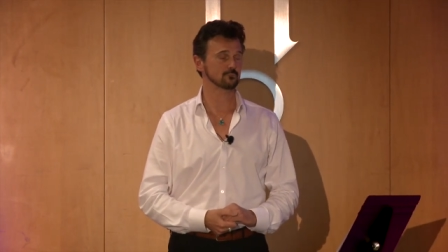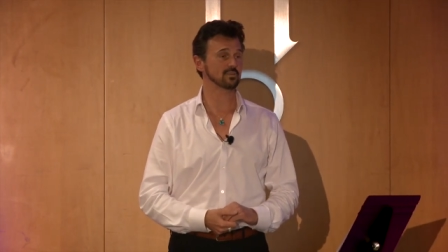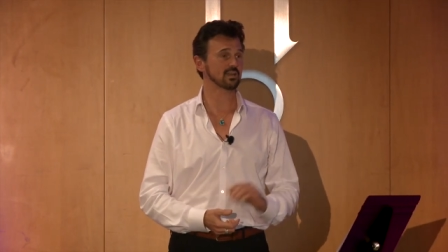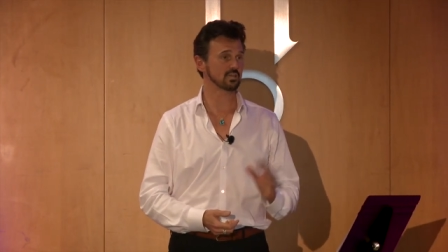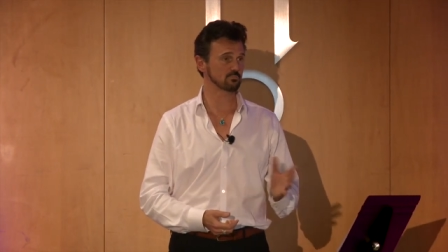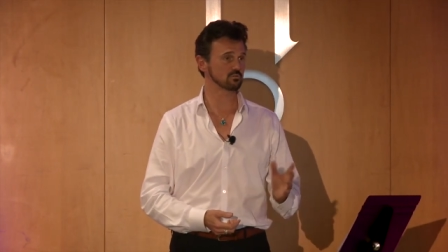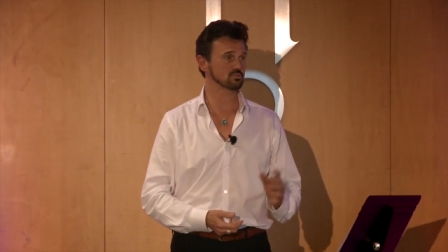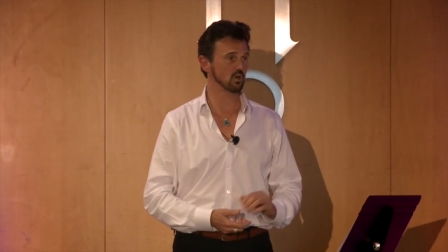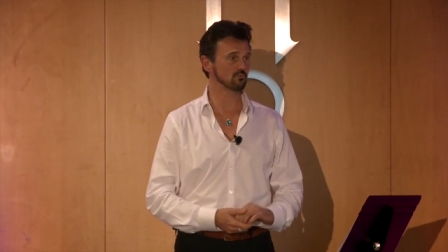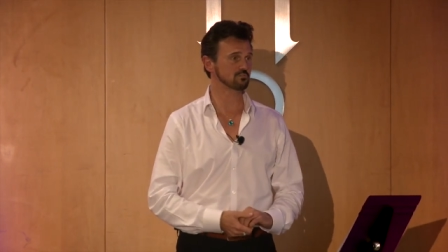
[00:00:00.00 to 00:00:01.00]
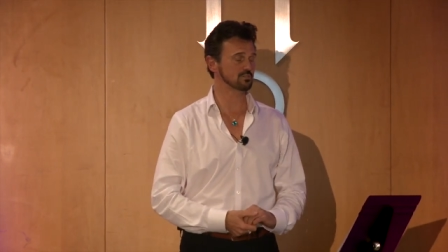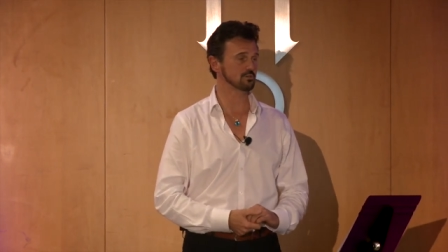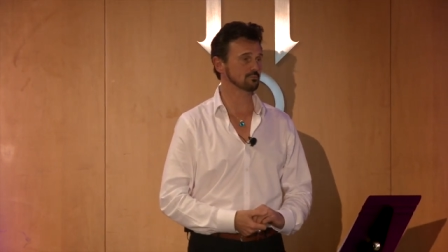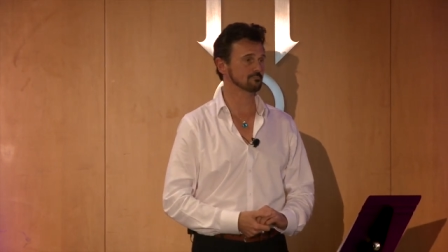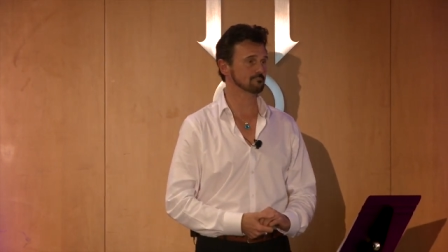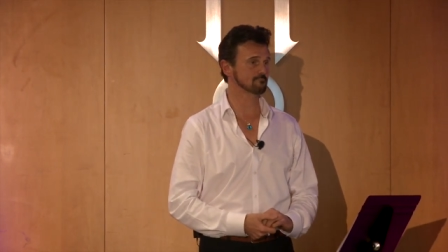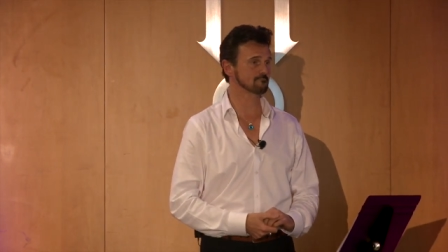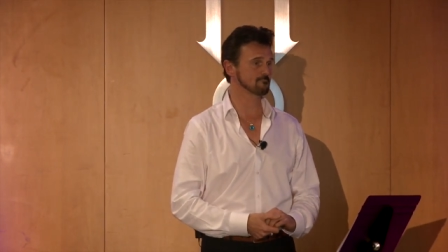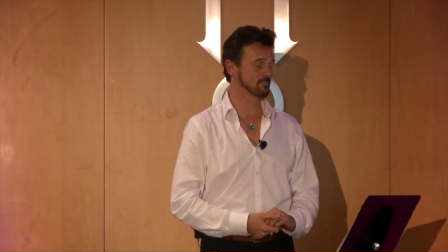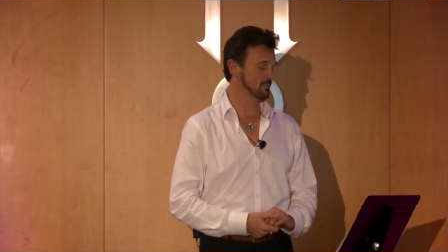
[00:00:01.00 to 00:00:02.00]
But that can be resolved too.
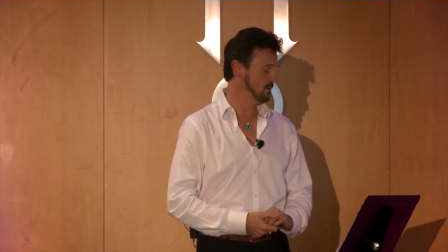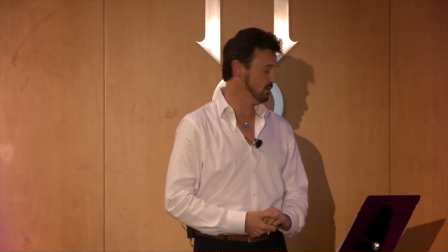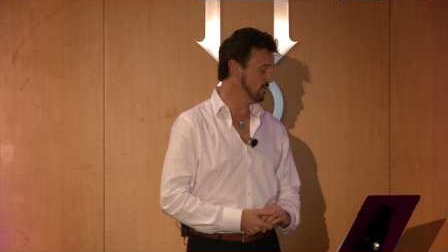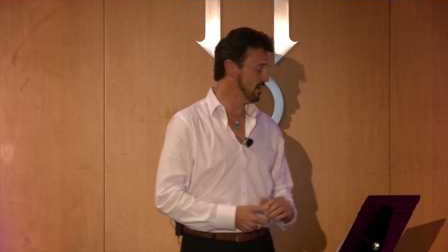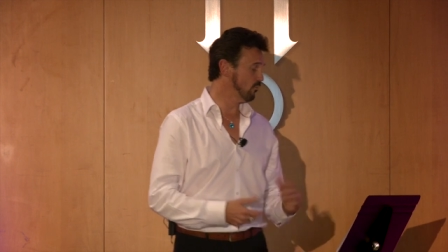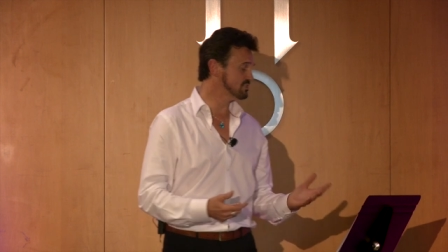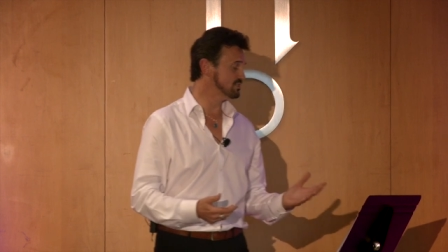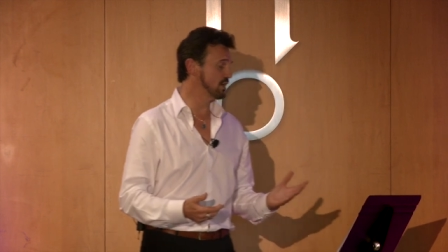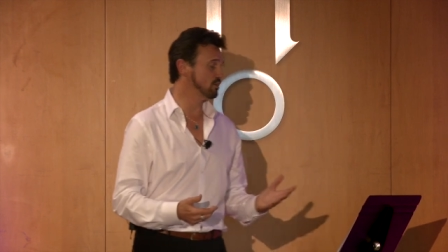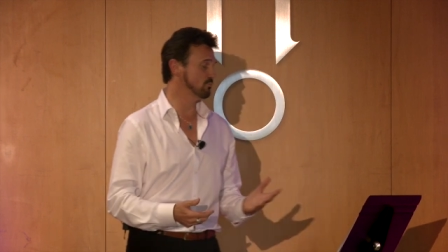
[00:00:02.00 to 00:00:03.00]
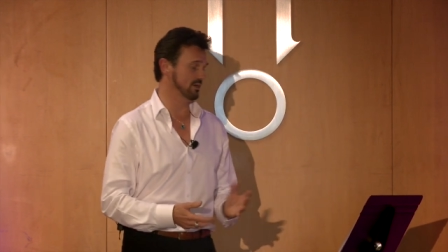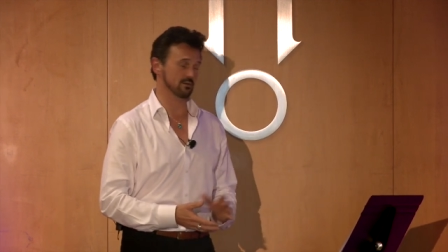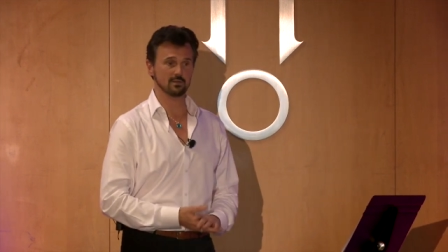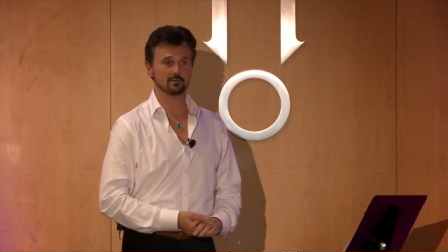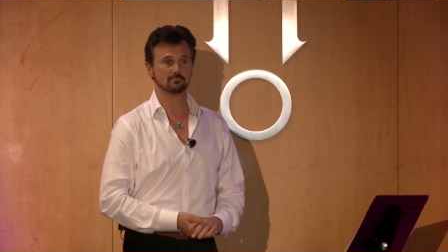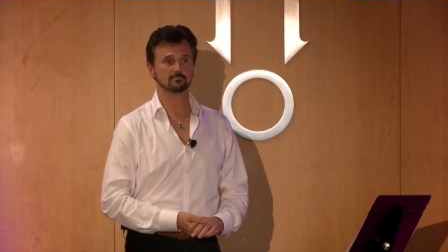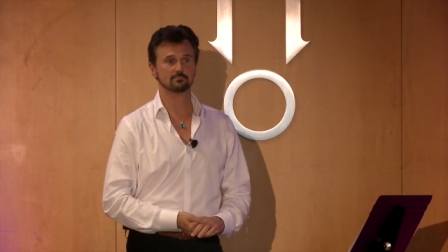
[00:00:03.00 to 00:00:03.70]
Right? What's another barrier?